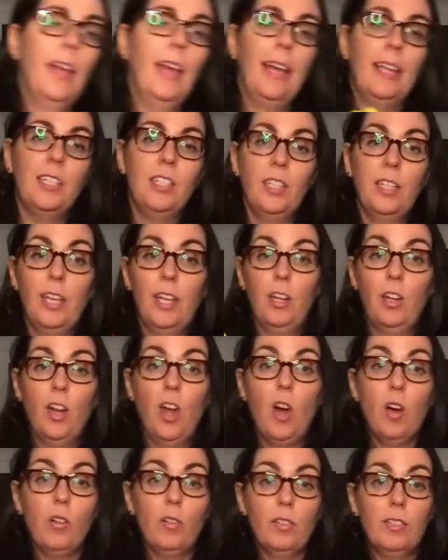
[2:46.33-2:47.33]
and you get an
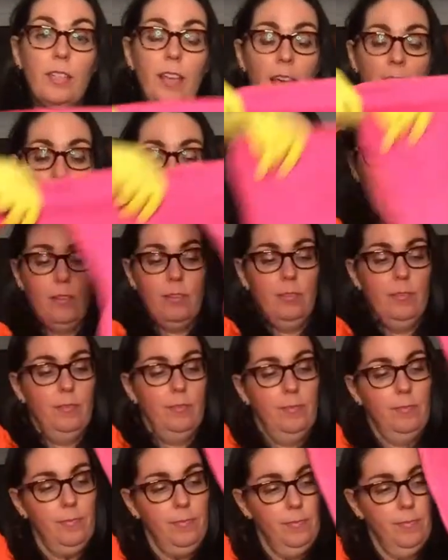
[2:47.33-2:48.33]
old towel
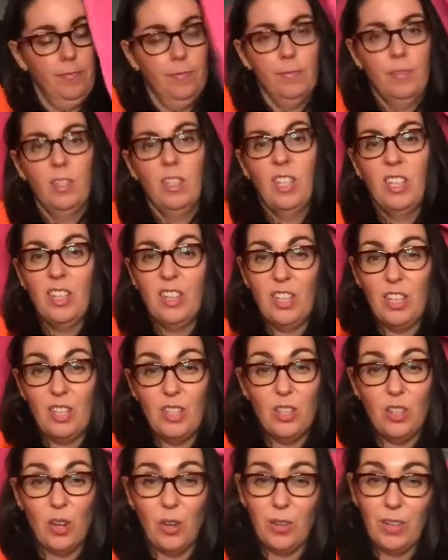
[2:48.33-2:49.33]
that you
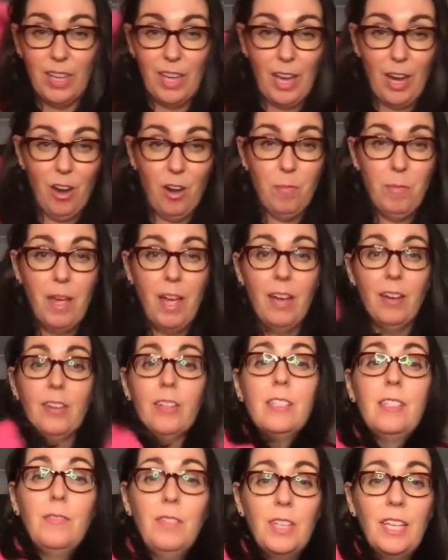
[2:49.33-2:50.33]
don't care about,
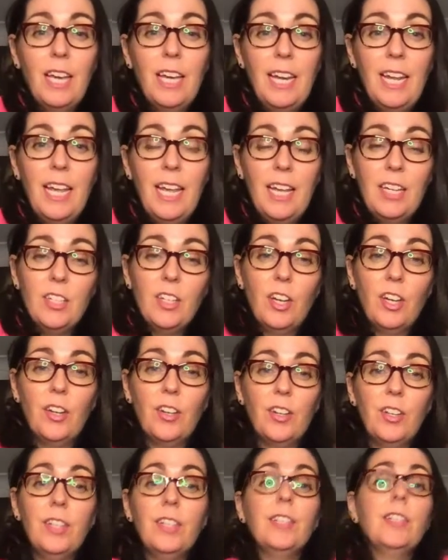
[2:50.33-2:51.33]
because if you get hair dye
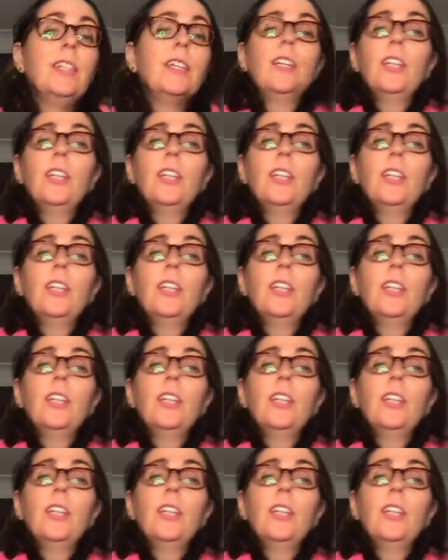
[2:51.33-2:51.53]
on it,